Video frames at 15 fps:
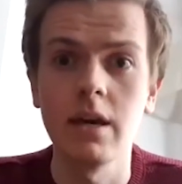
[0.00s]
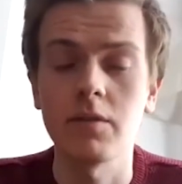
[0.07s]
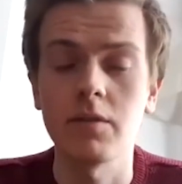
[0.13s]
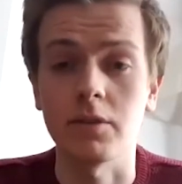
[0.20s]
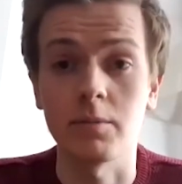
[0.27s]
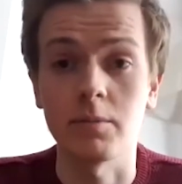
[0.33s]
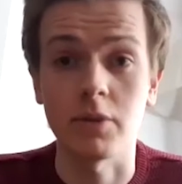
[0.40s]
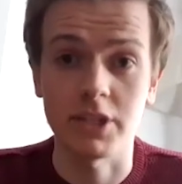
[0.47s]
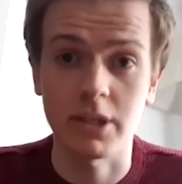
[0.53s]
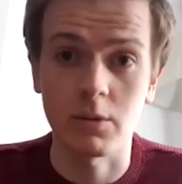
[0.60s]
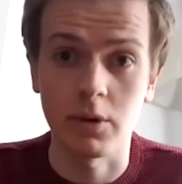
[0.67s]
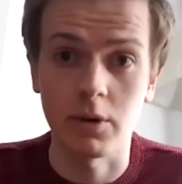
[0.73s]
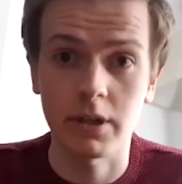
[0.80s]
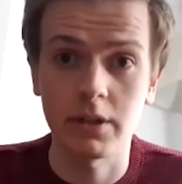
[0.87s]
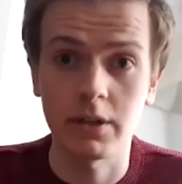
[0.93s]
for
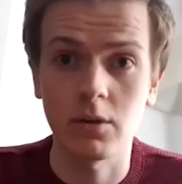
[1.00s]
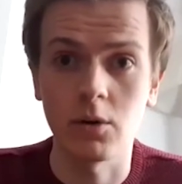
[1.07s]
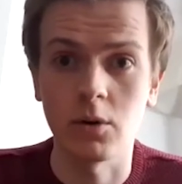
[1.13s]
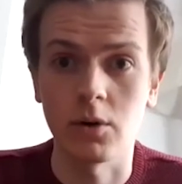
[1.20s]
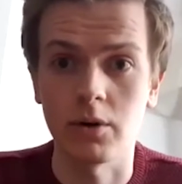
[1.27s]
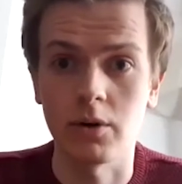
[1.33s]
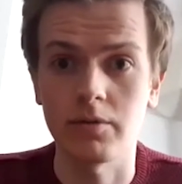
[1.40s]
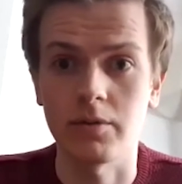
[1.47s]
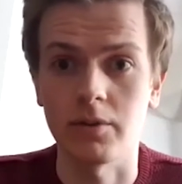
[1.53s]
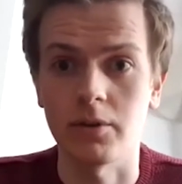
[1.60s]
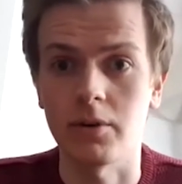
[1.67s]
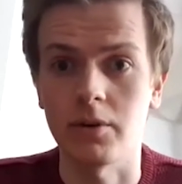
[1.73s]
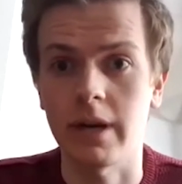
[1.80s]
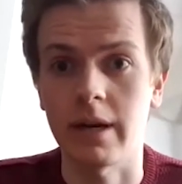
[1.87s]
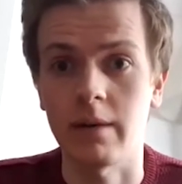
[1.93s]
project work or
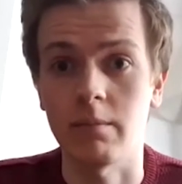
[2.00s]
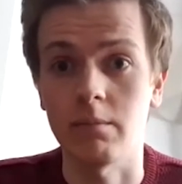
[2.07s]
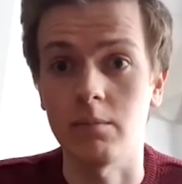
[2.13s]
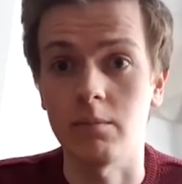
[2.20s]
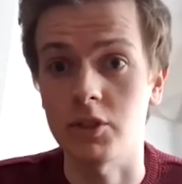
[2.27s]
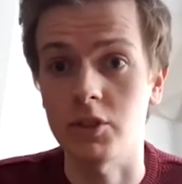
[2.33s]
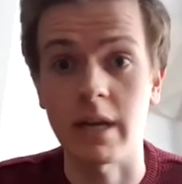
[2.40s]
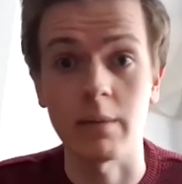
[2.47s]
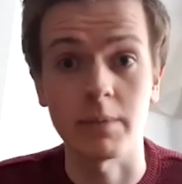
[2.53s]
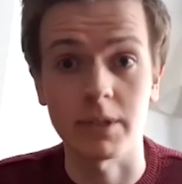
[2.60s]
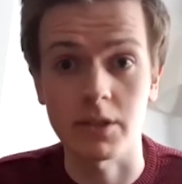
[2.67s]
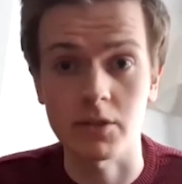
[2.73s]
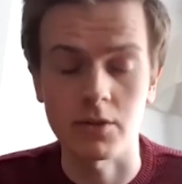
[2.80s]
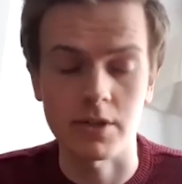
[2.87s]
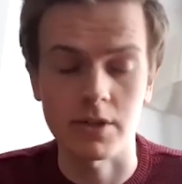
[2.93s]
for just helping
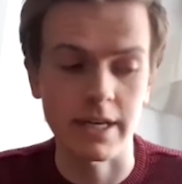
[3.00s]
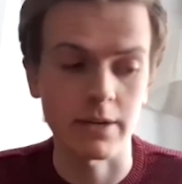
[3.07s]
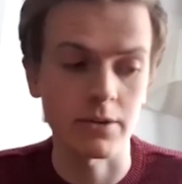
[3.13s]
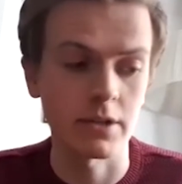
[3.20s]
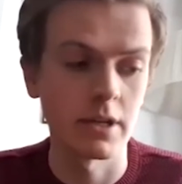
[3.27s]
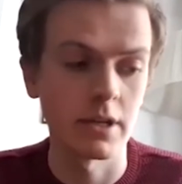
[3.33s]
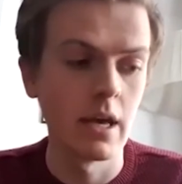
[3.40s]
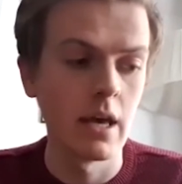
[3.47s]
the stores out.